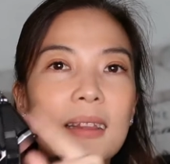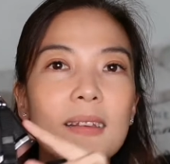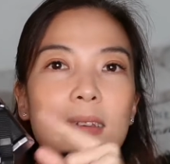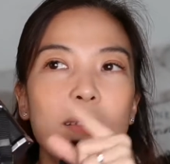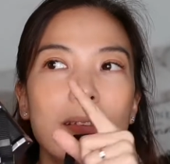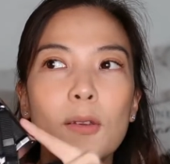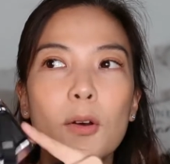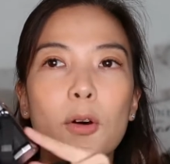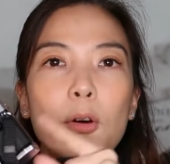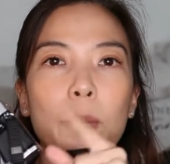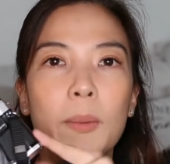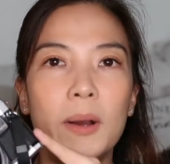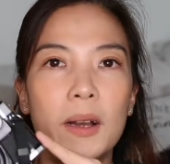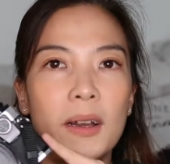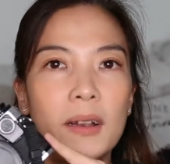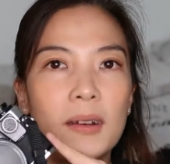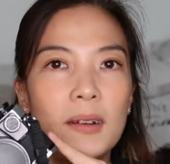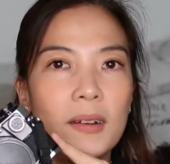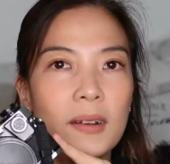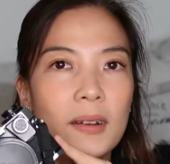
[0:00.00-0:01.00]
this so
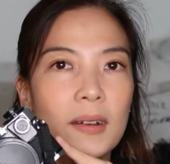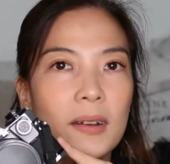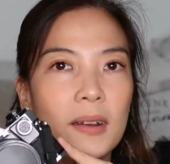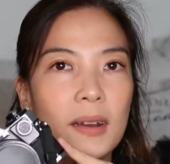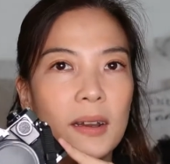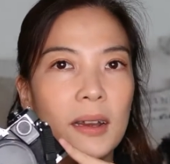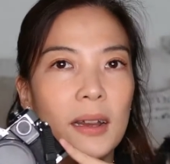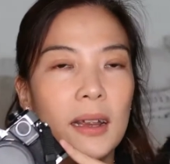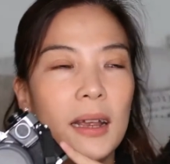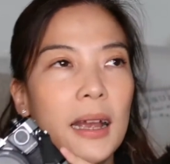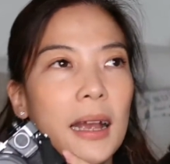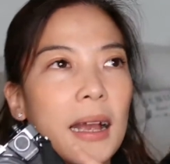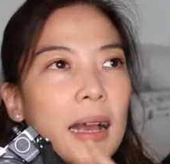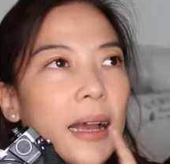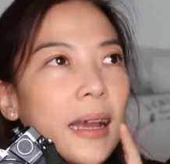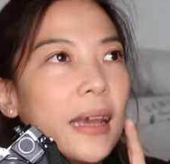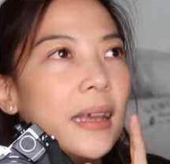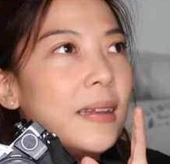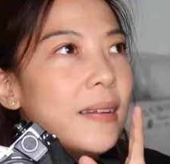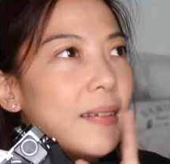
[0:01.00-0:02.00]
much,
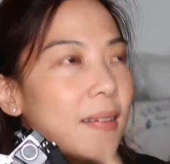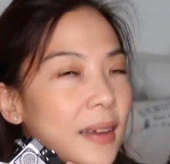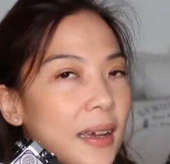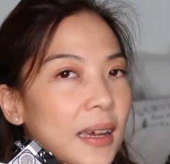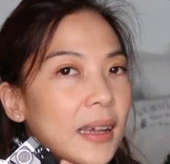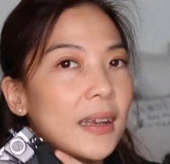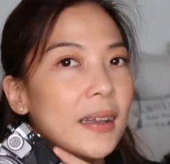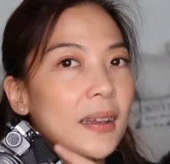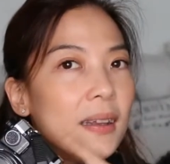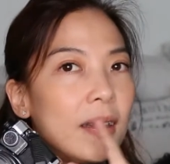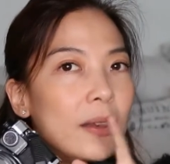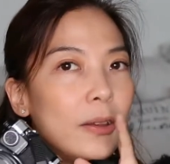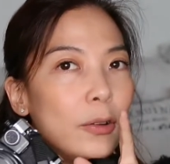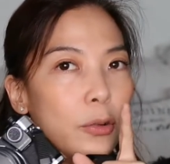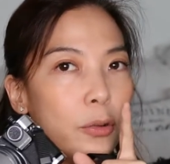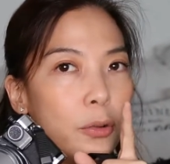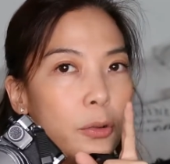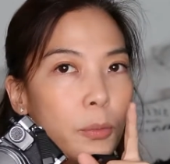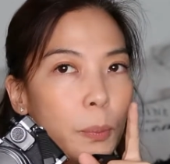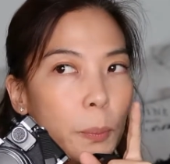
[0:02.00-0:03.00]
I decided
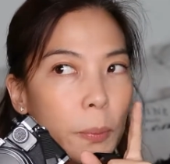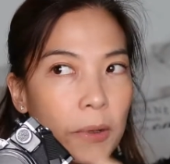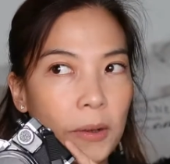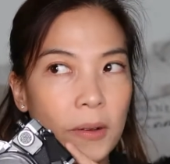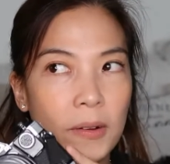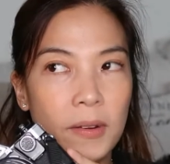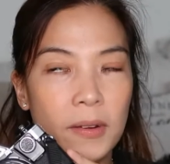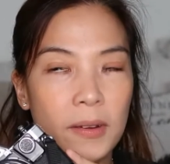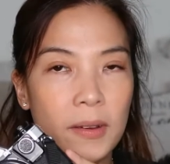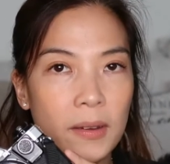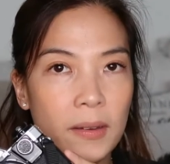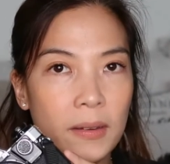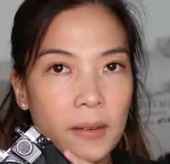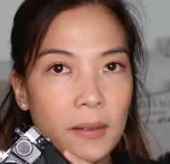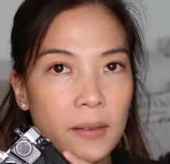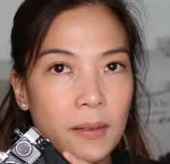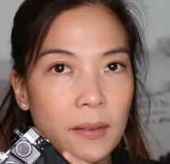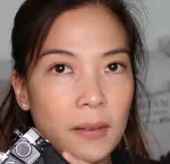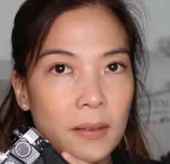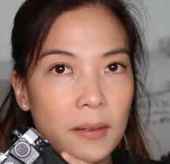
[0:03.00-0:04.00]
to
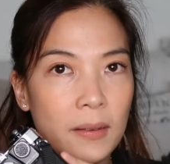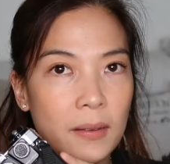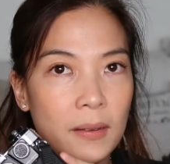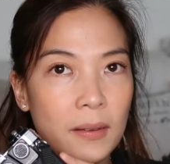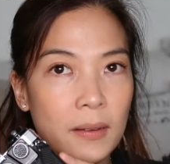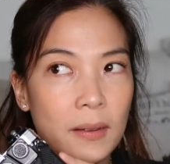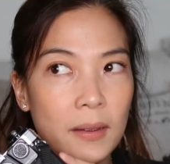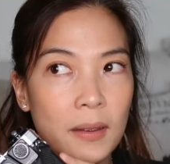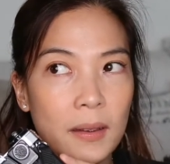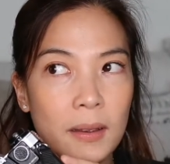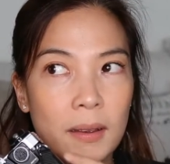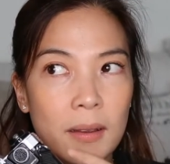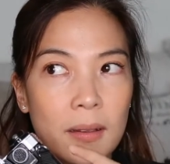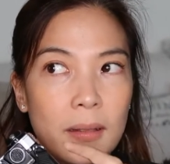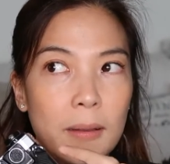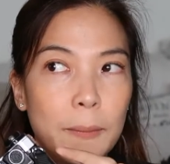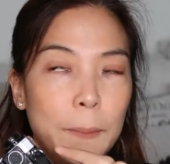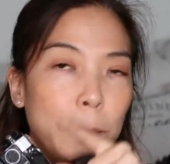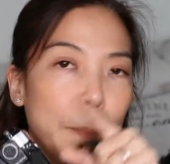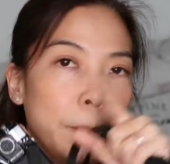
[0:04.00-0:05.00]
purchase
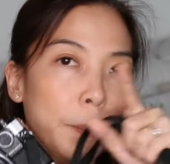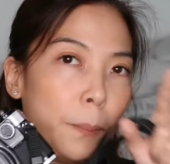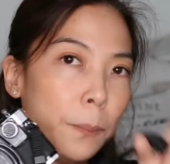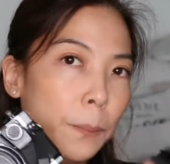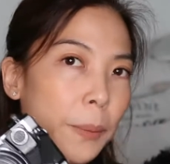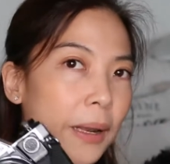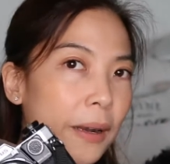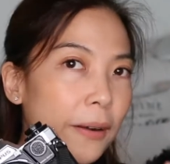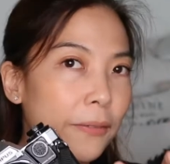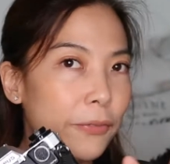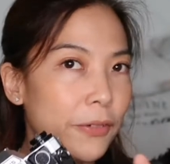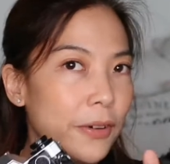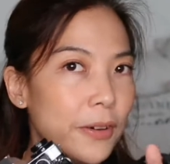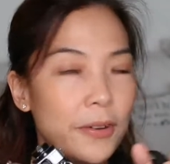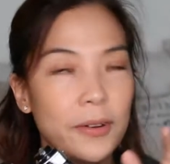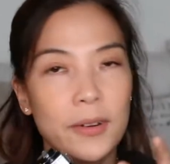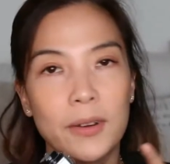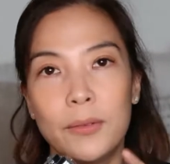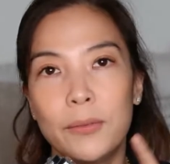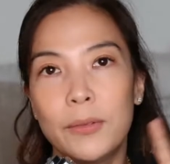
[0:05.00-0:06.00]
the better
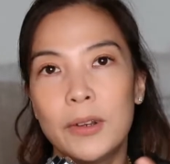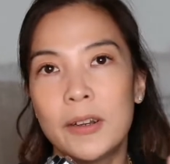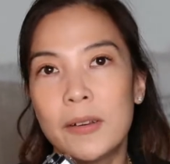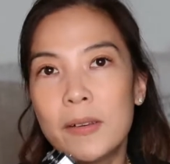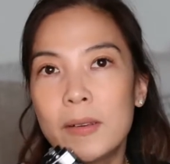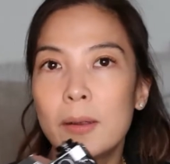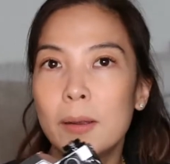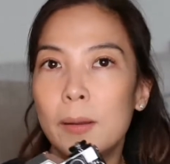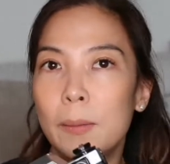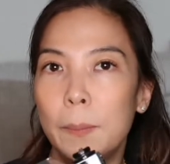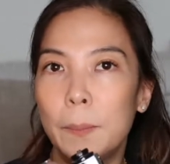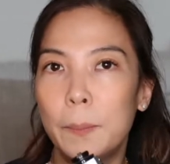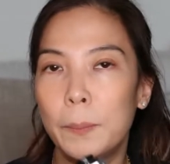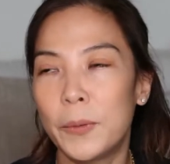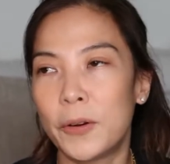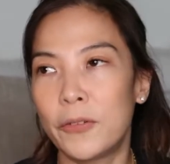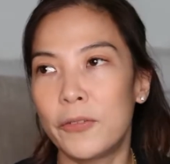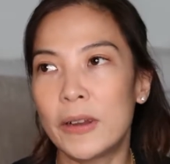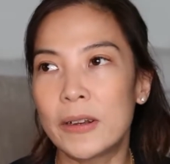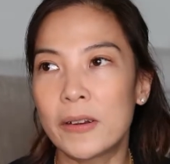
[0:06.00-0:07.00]
version, which is the
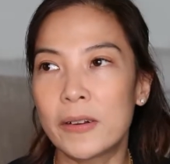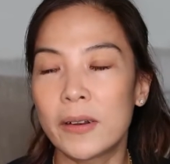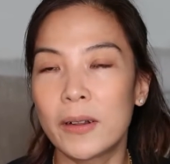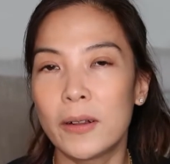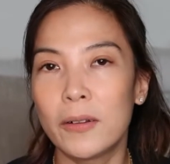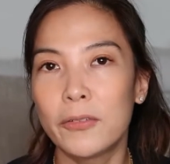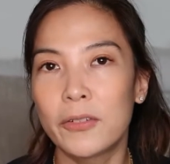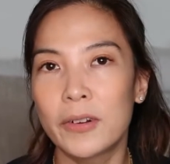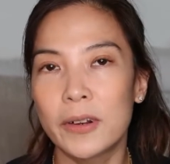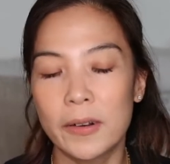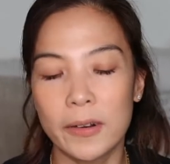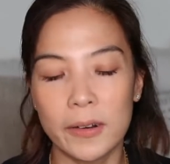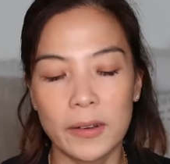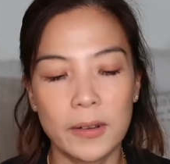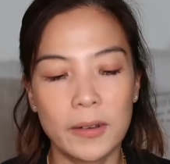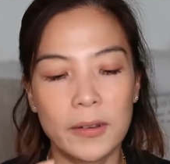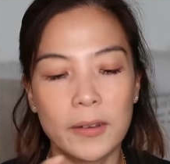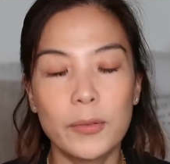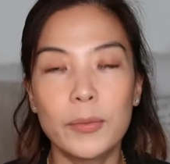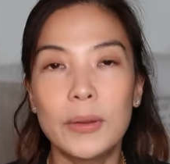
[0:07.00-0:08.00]
professional version.
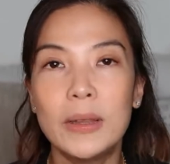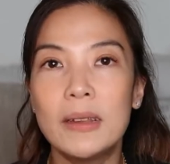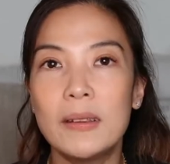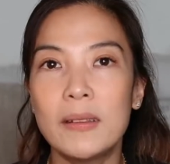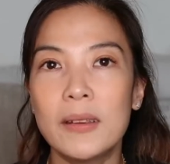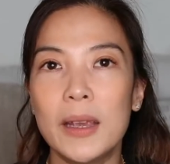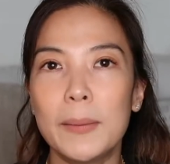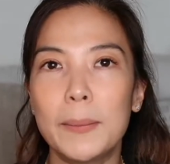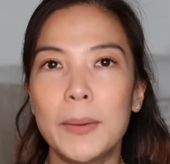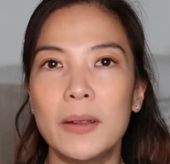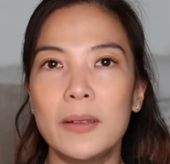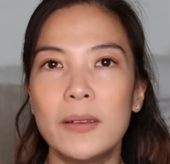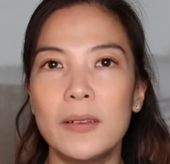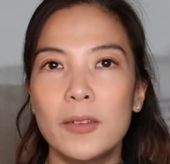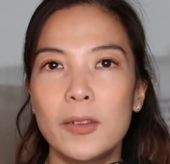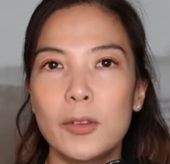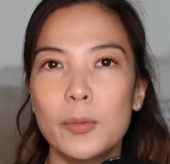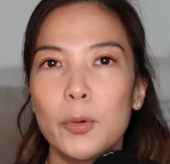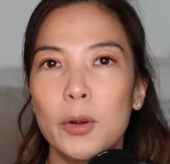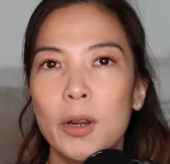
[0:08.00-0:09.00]
Because when this came out,
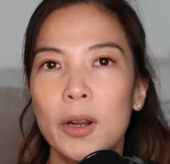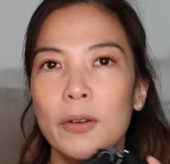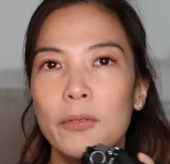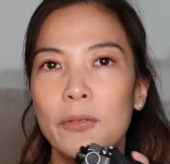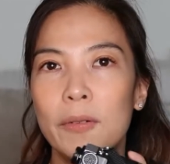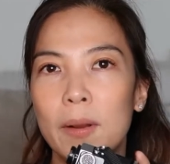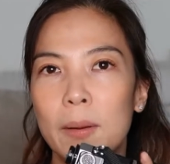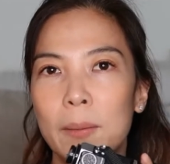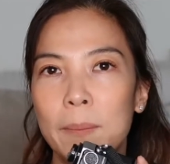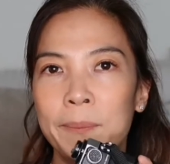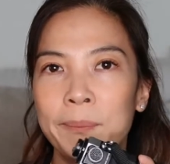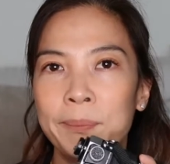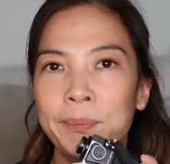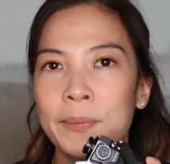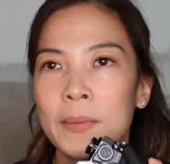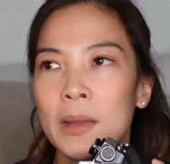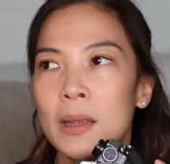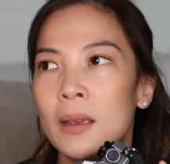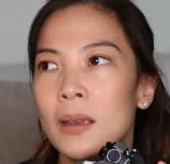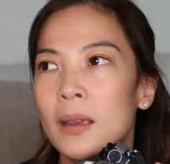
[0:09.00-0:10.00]
it's more of
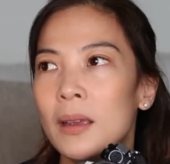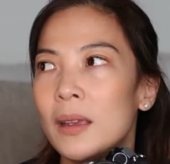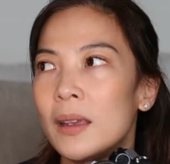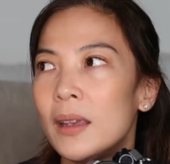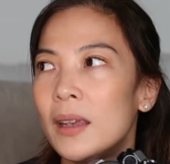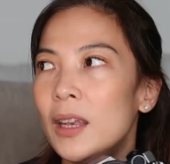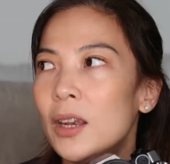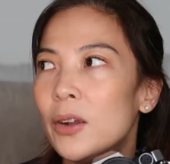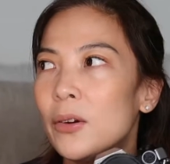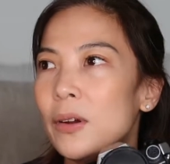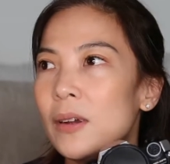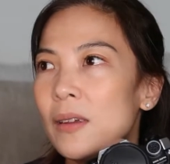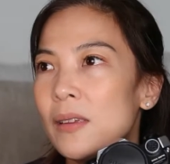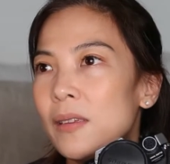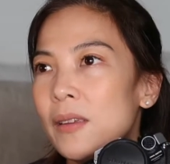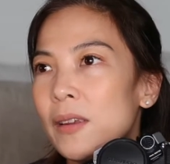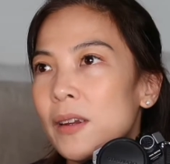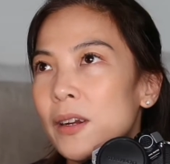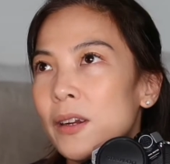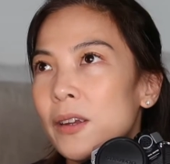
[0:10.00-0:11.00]
you know, a
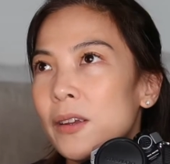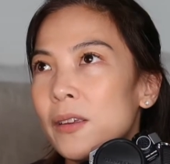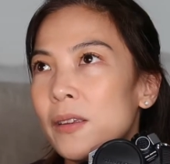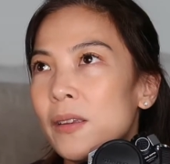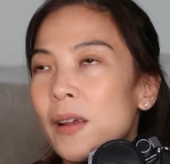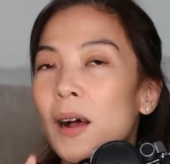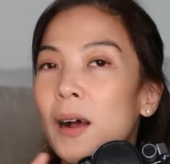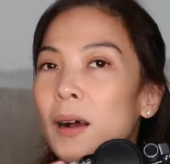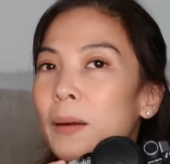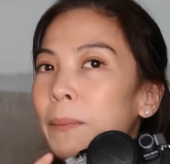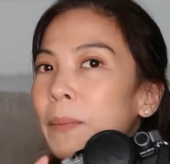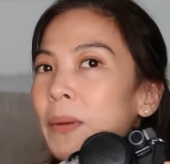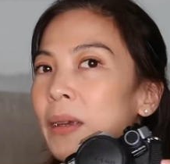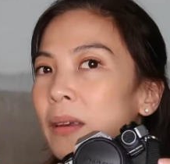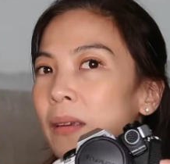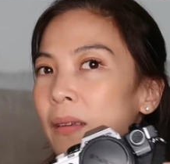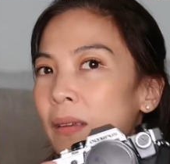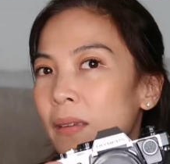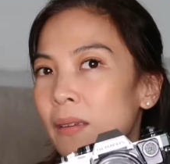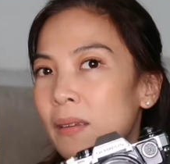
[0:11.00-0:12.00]
serious
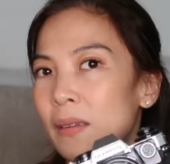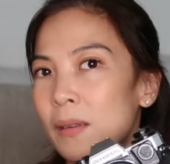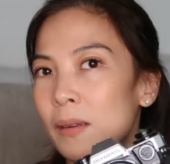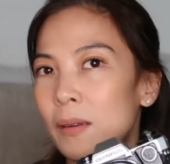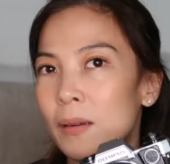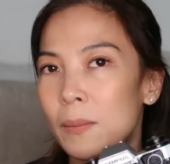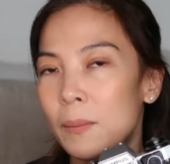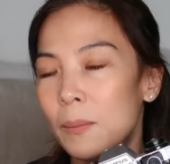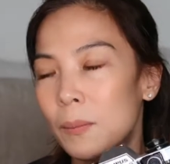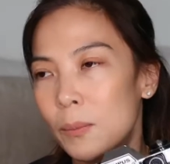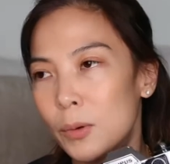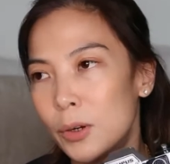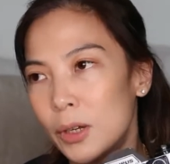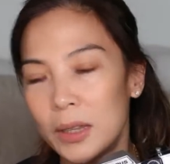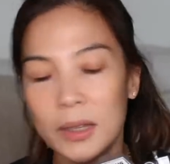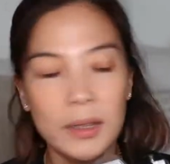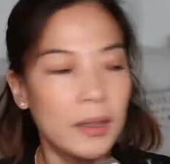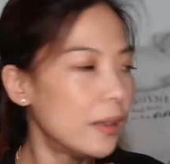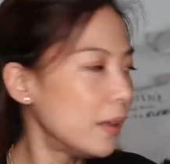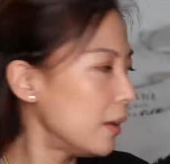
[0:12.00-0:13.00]
hobbyist
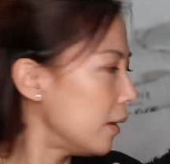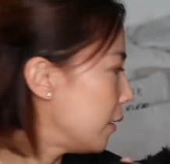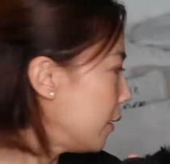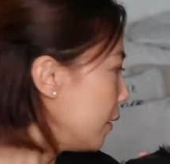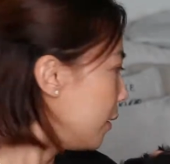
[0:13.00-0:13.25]
model,